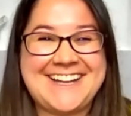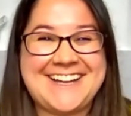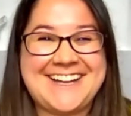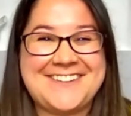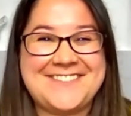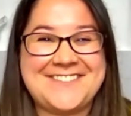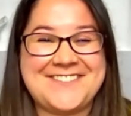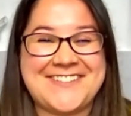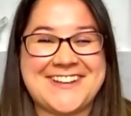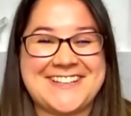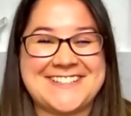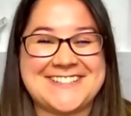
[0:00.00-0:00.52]

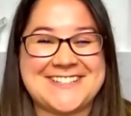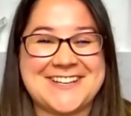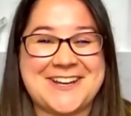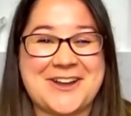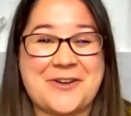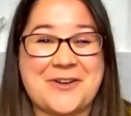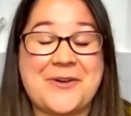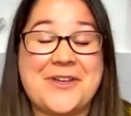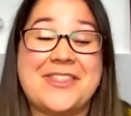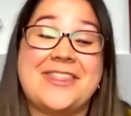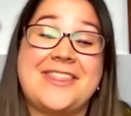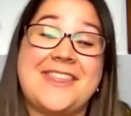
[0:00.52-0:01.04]
Amazing.
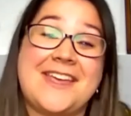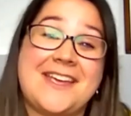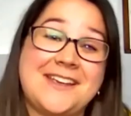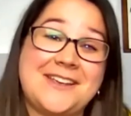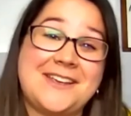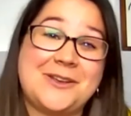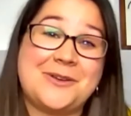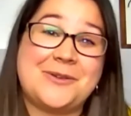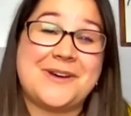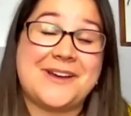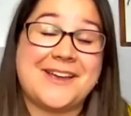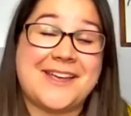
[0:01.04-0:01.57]
Well, thank
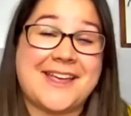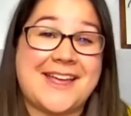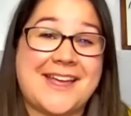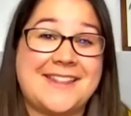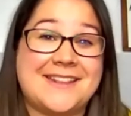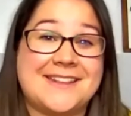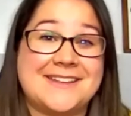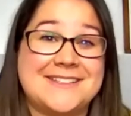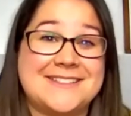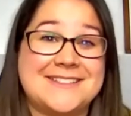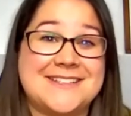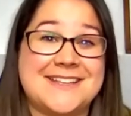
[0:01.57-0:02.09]
you again,
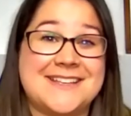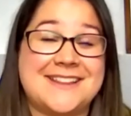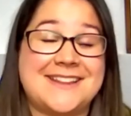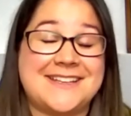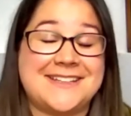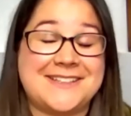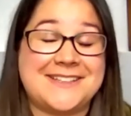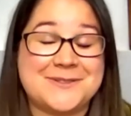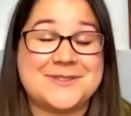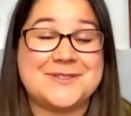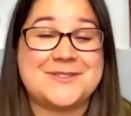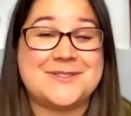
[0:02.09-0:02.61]
Lisa.
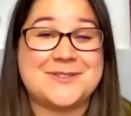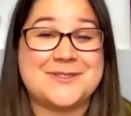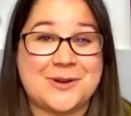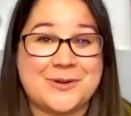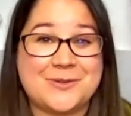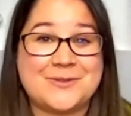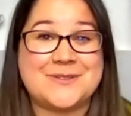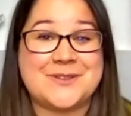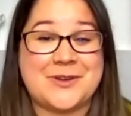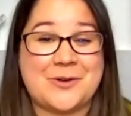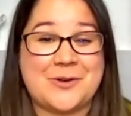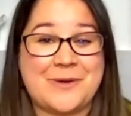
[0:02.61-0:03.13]
Thank you so,
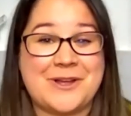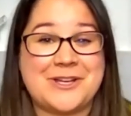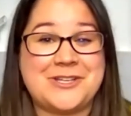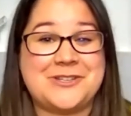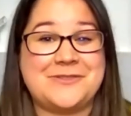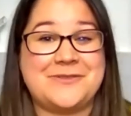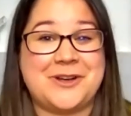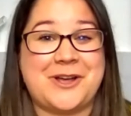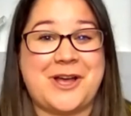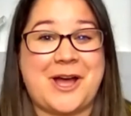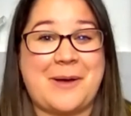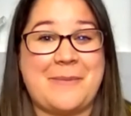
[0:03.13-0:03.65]
so much
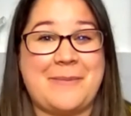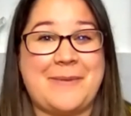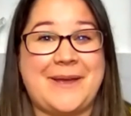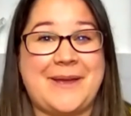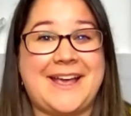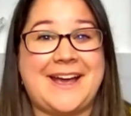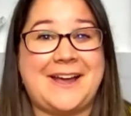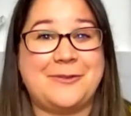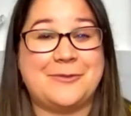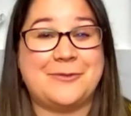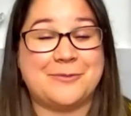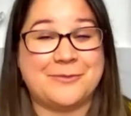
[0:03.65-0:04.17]
for coming.
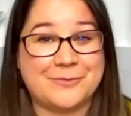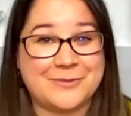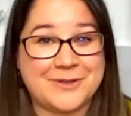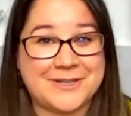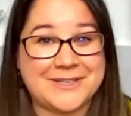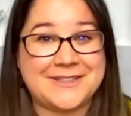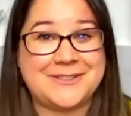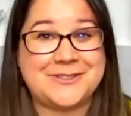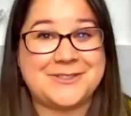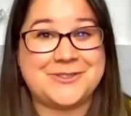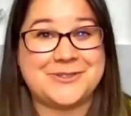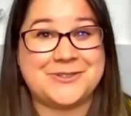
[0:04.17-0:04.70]
I
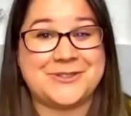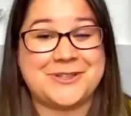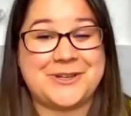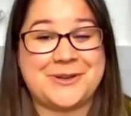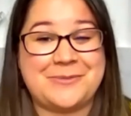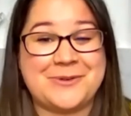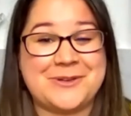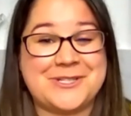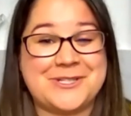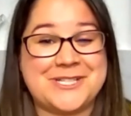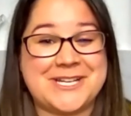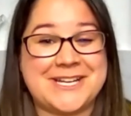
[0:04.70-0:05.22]
really, truly
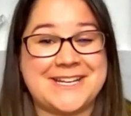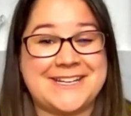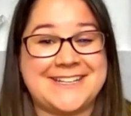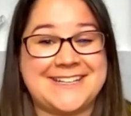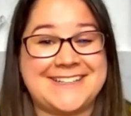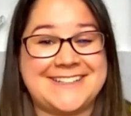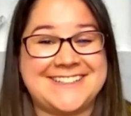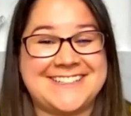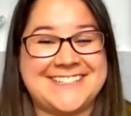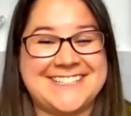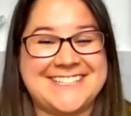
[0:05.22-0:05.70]
appreciate it.